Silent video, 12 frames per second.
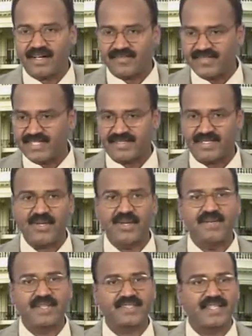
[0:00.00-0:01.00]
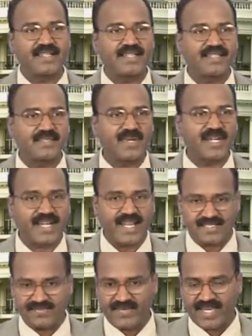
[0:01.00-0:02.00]
of this Universal Decimal
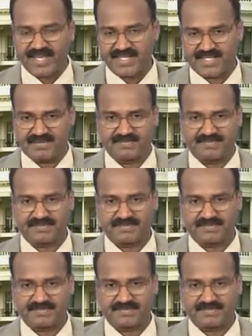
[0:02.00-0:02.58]
Classification.